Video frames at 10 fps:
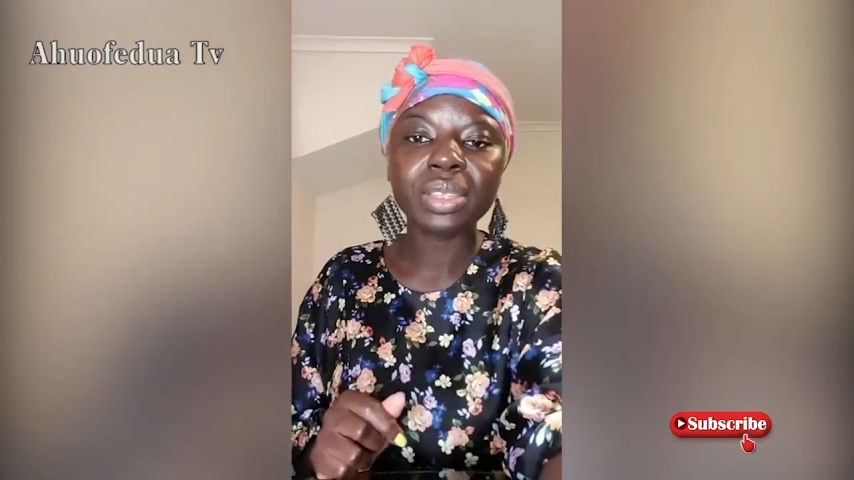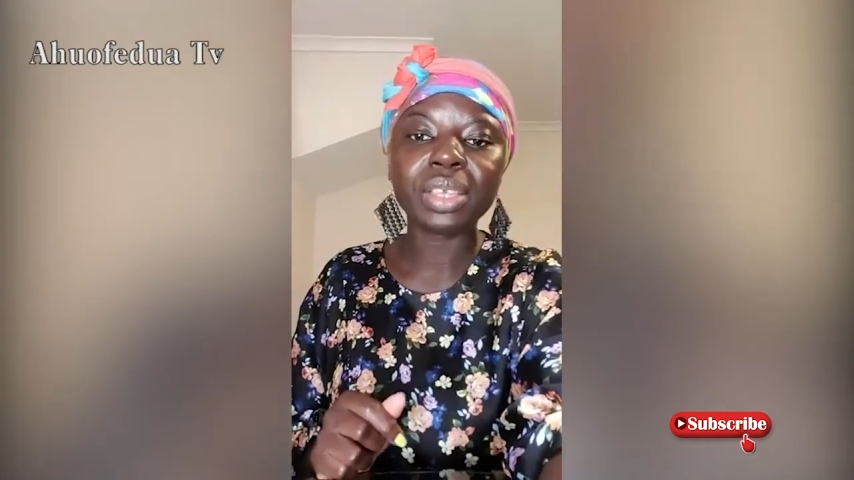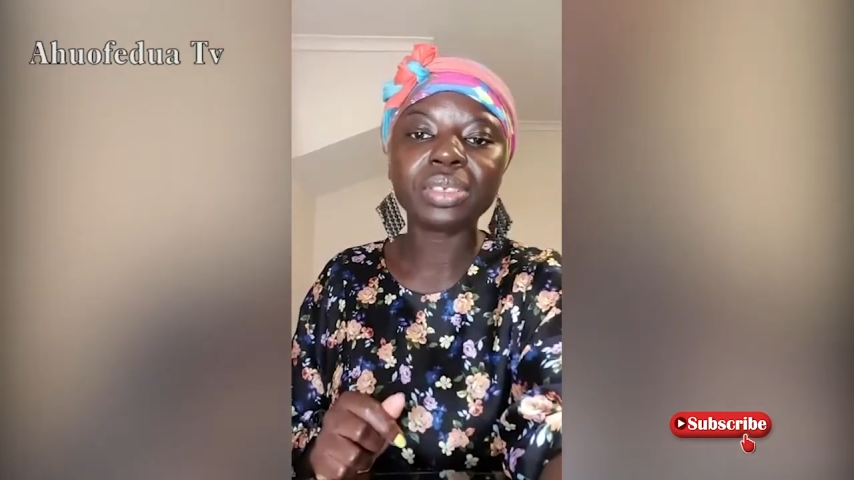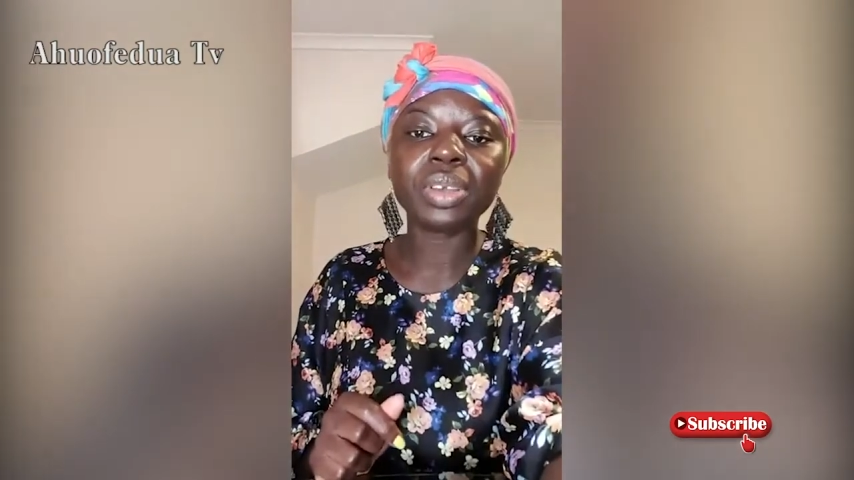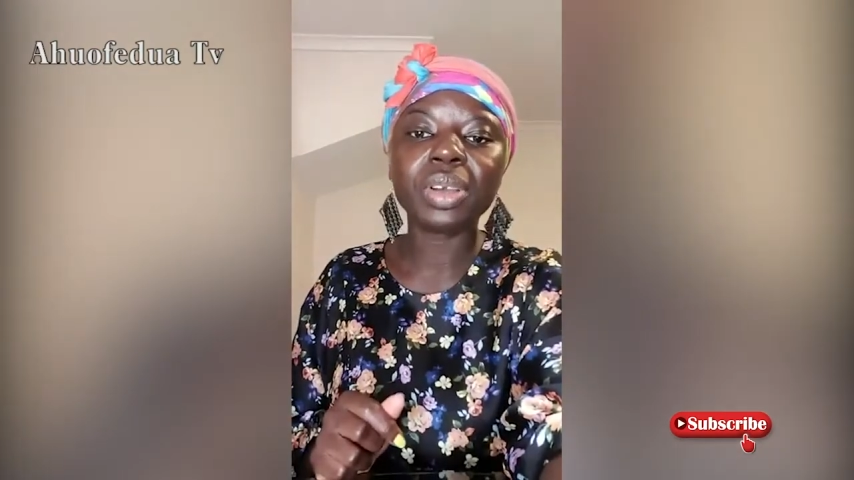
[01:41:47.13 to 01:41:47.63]

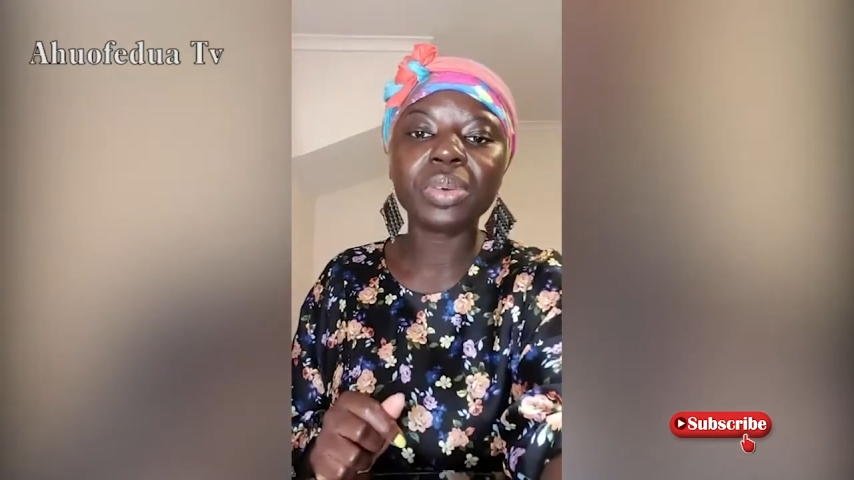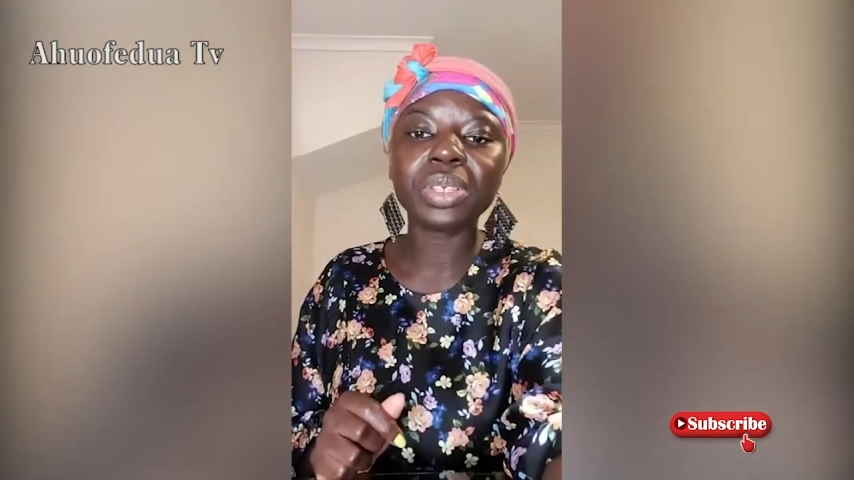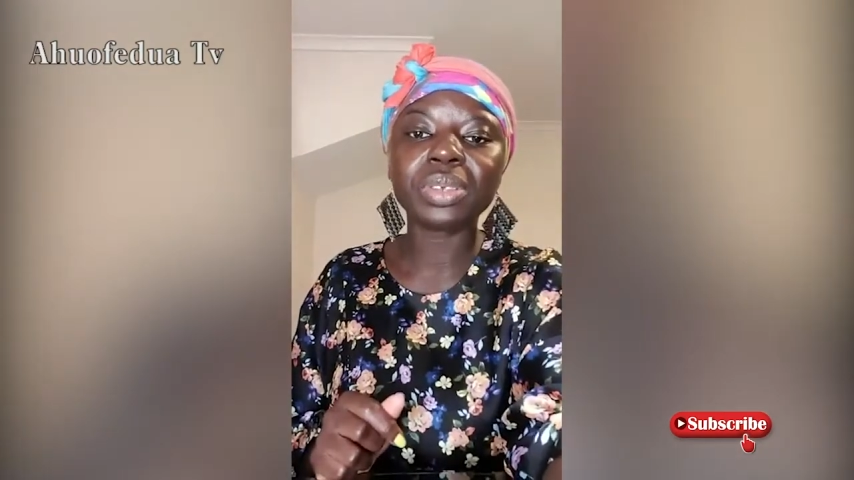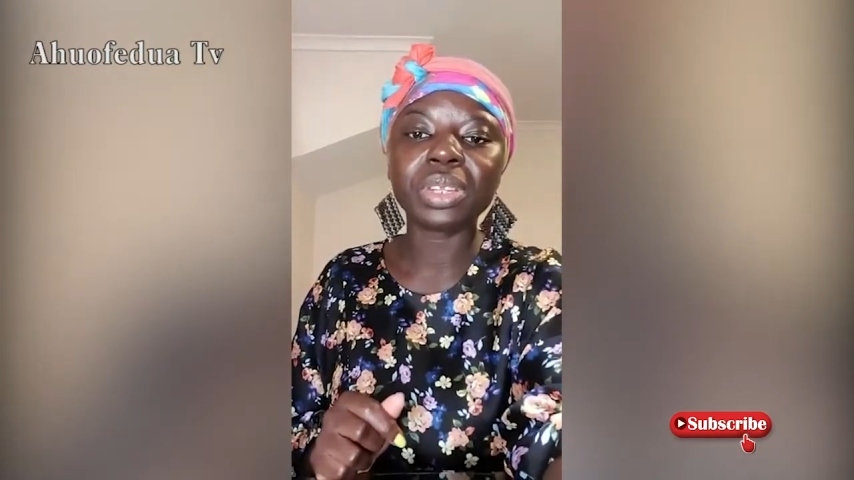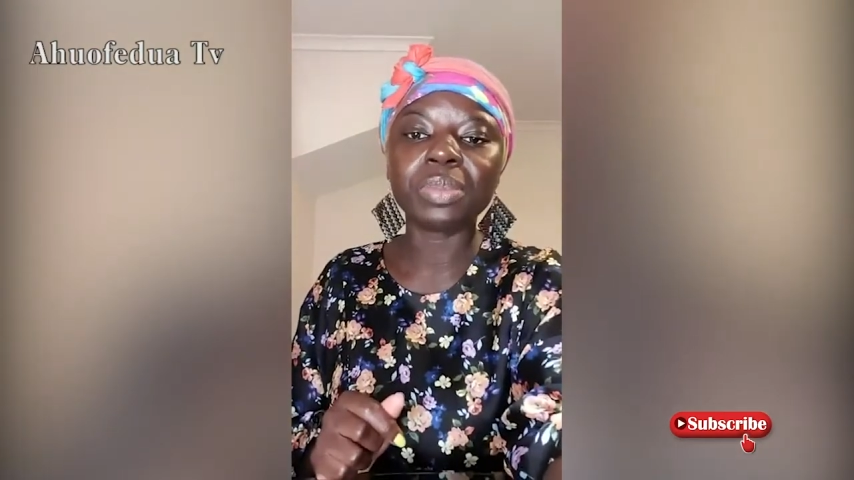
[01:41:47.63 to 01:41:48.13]
There's
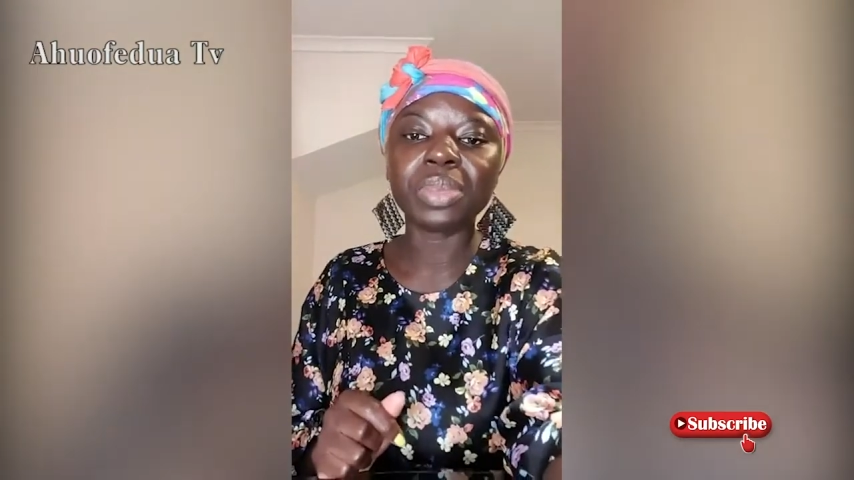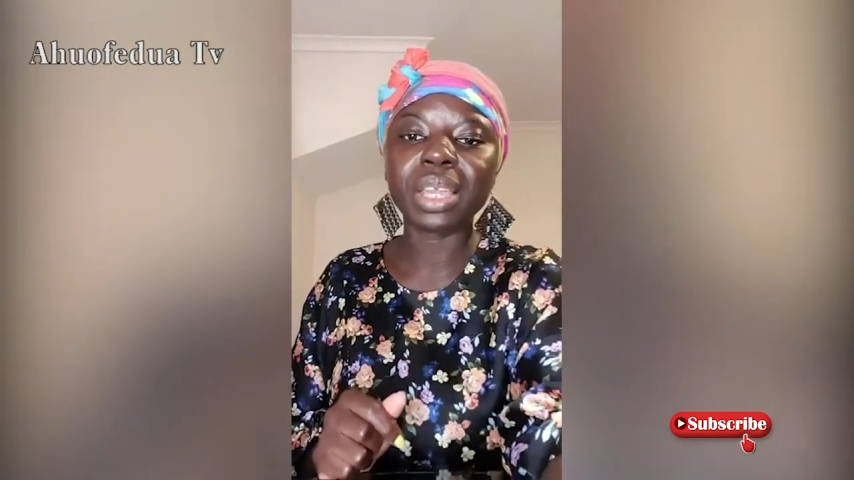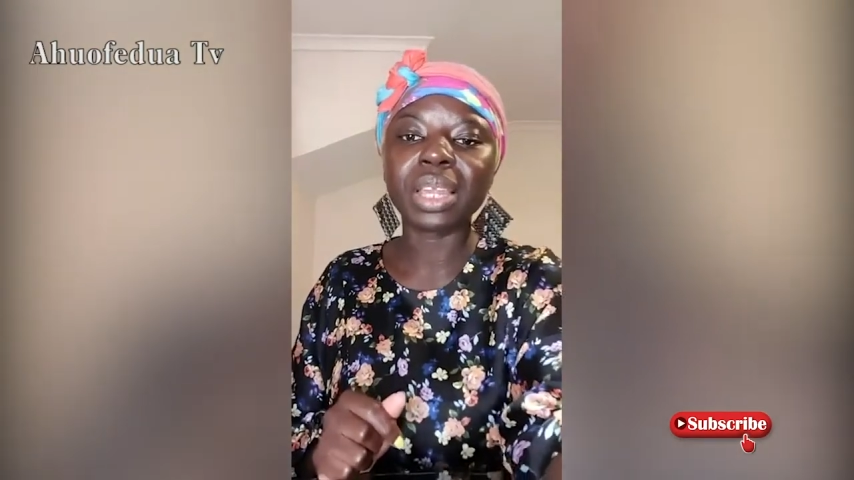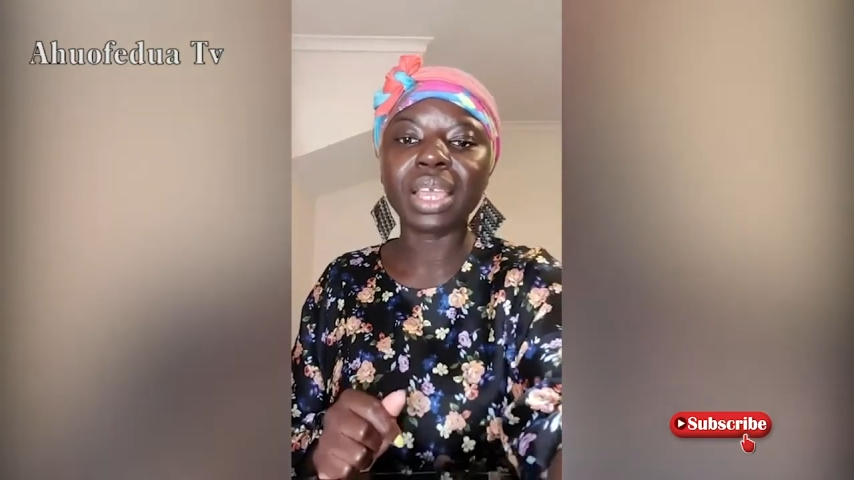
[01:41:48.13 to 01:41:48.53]
always gonna be a